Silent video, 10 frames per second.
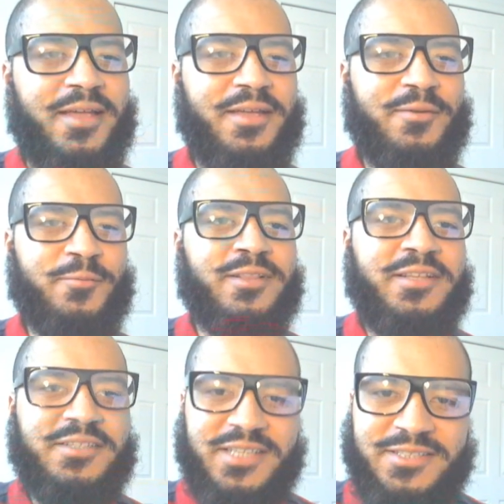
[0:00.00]
and
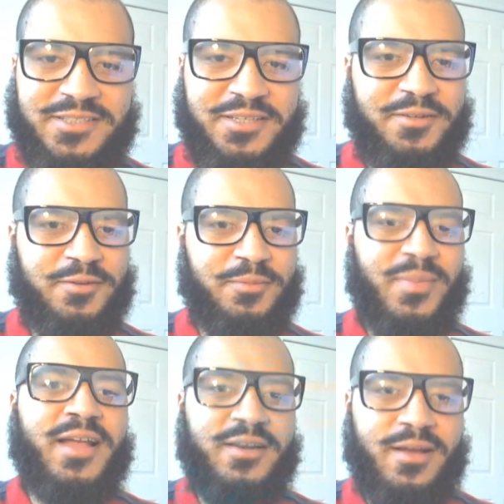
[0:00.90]
really testing
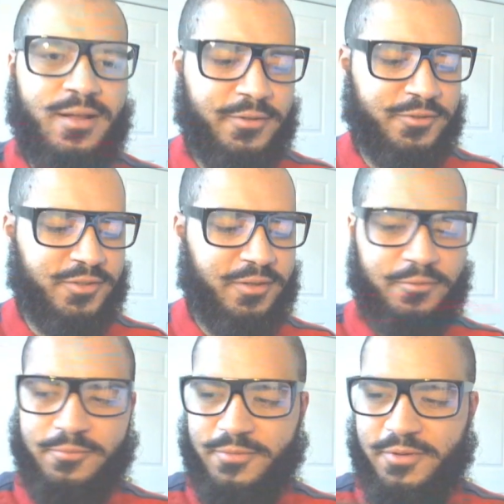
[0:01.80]
my knowledge, like,
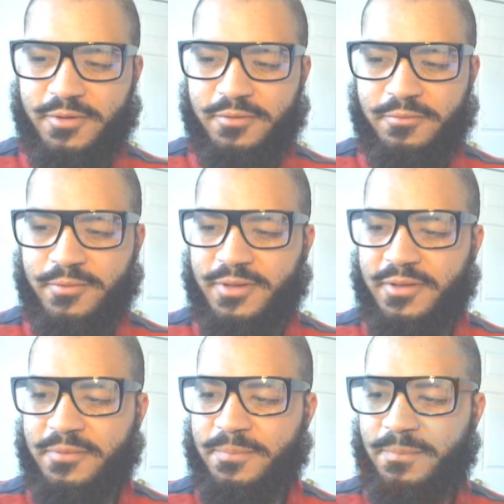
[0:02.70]
really.